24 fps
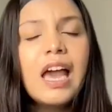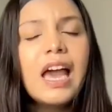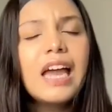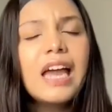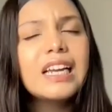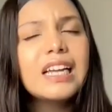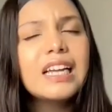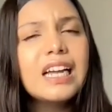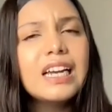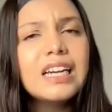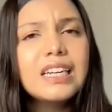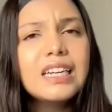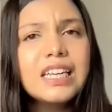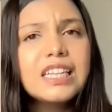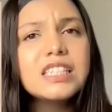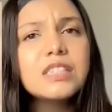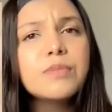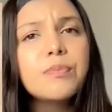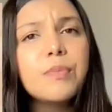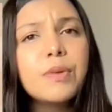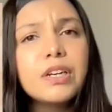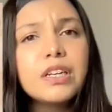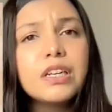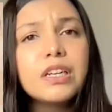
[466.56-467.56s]
and contains
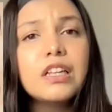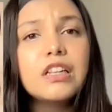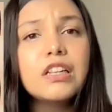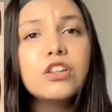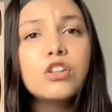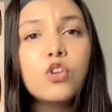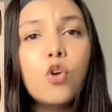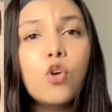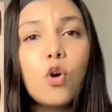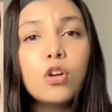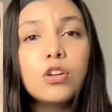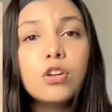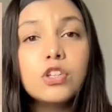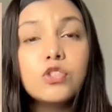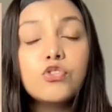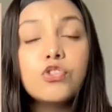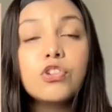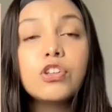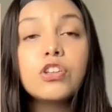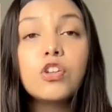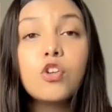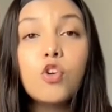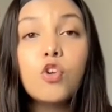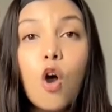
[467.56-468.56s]
medical knowledge
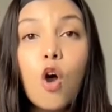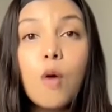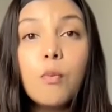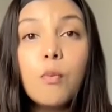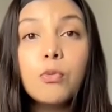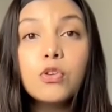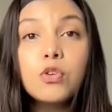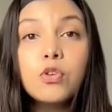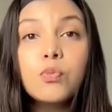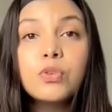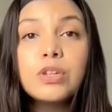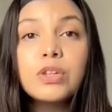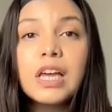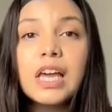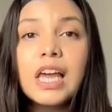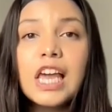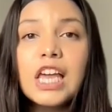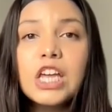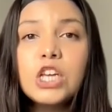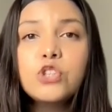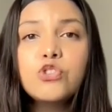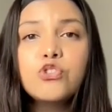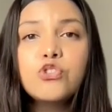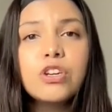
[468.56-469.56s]
in common with the
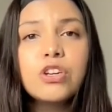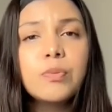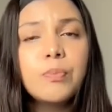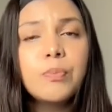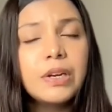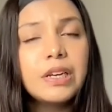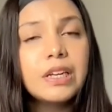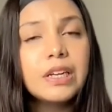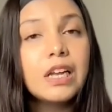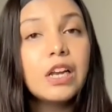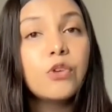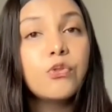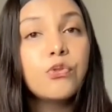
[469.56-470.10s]
ancient medical